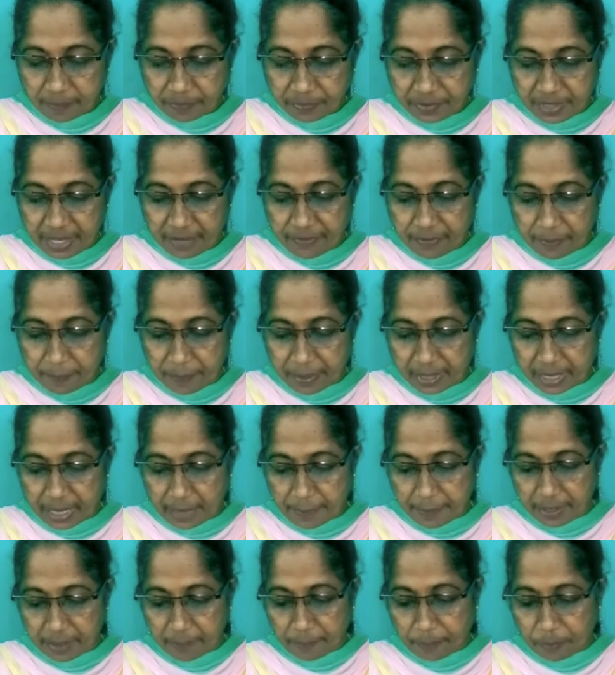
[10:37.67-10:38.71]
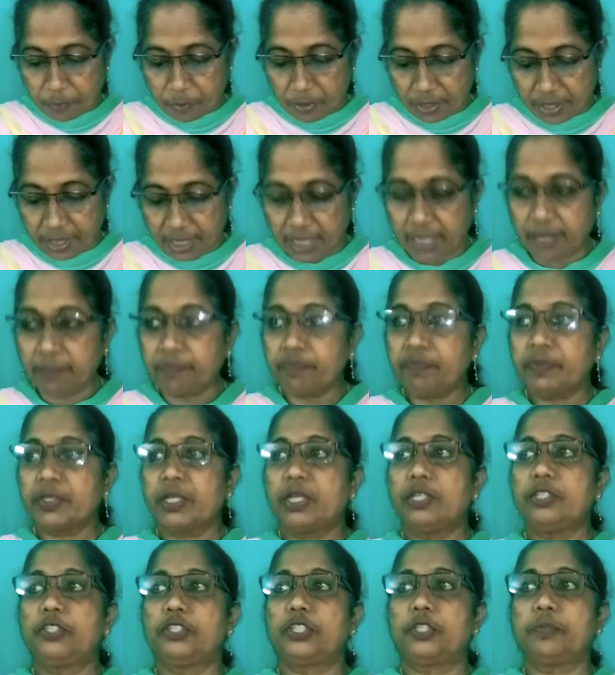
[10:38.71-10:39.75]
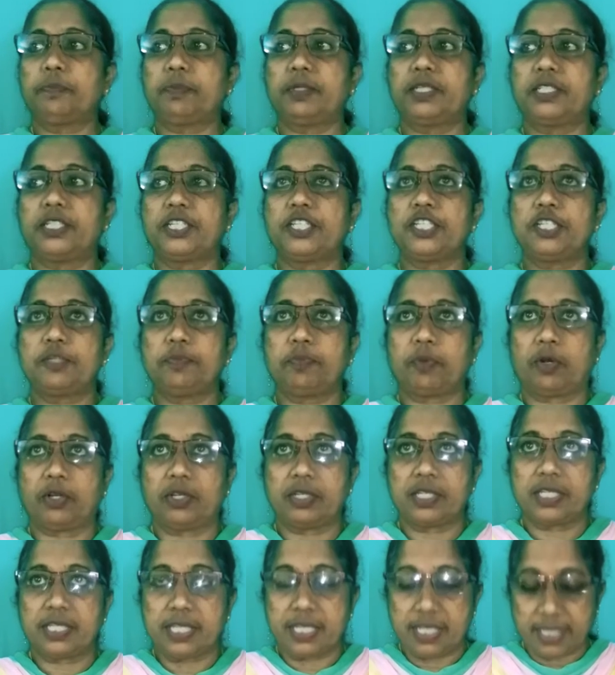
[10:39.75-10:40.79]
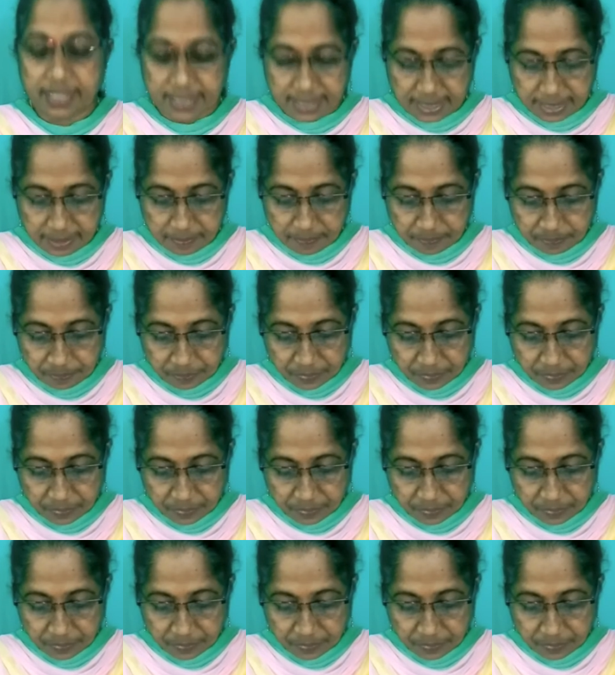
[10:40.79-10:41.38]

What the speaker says: they were becoming poorer due to British policies.